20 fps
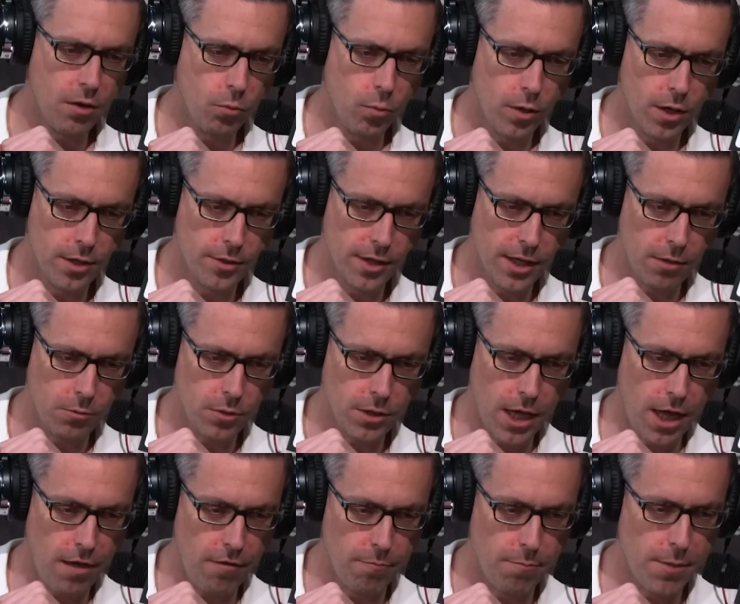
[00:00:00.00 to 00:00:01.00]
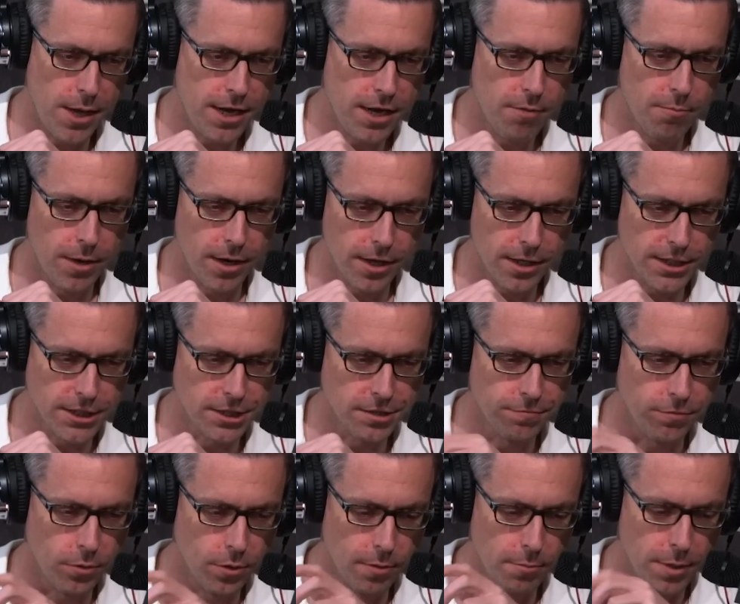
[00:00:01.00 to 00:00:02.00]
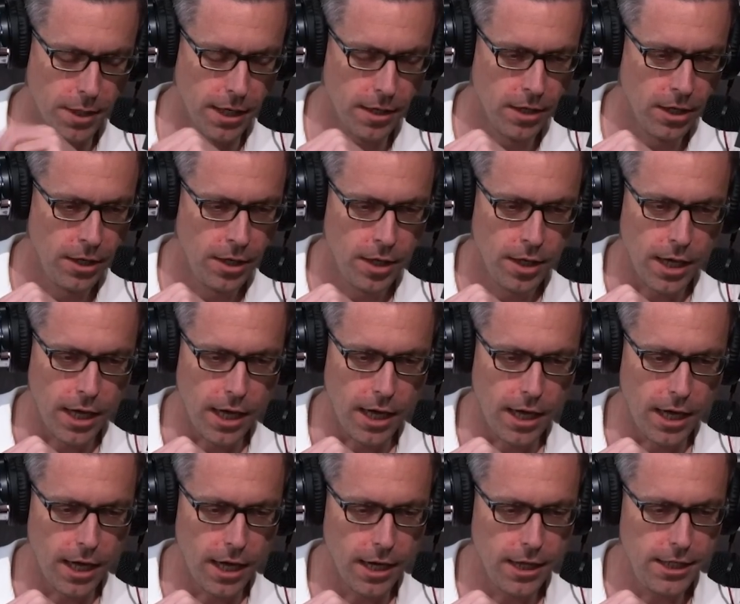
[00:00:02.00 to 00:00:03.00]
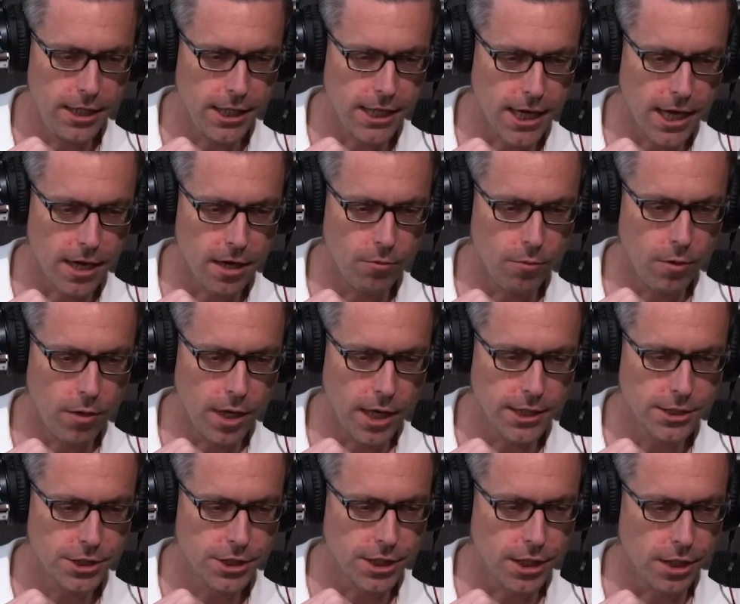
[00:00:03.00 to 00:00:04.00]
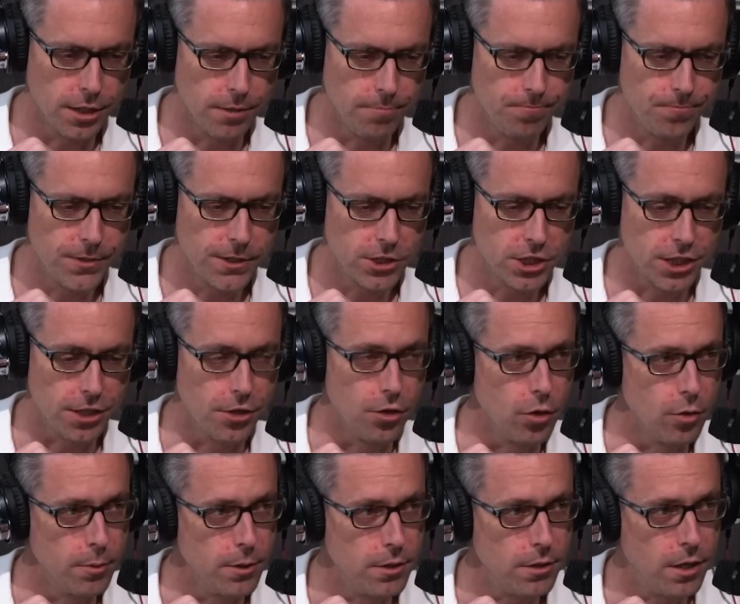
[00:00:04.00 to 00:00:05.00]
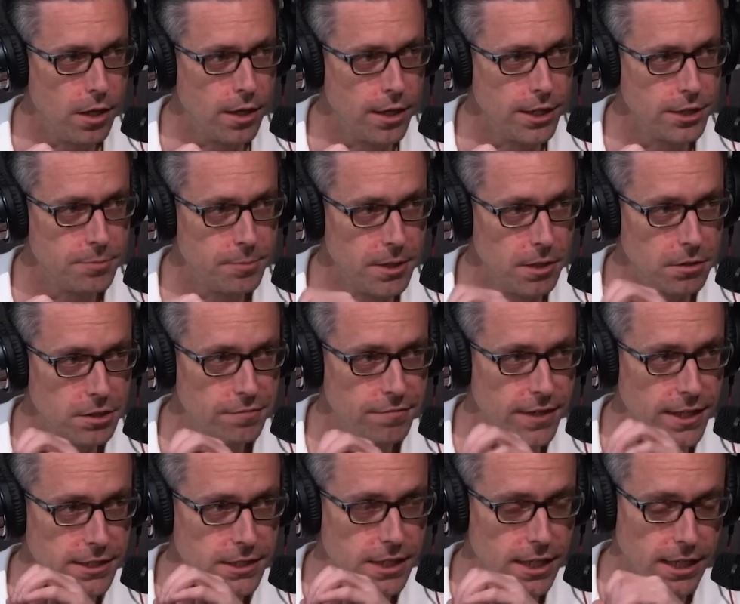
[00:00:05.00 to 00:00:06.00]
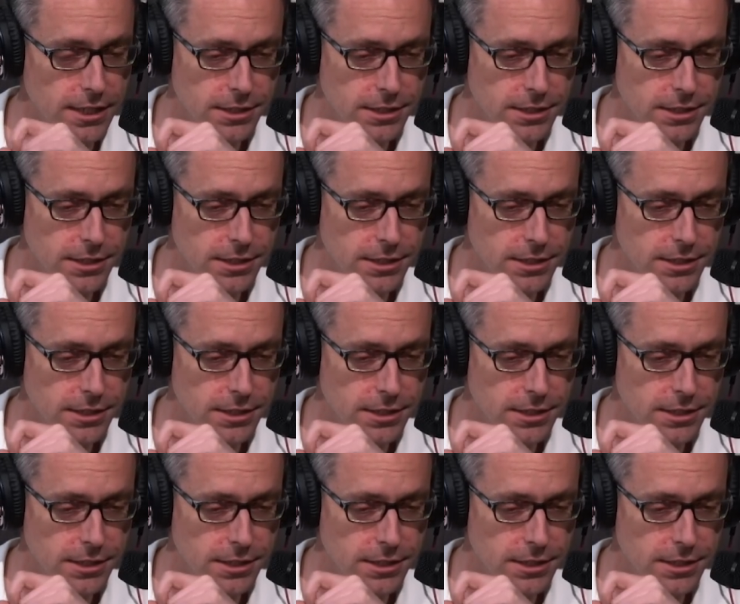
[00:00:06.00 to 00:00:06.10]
one that we'll have betting markets for, but... you got to watch Chernobyl on HBO. It's fantastic.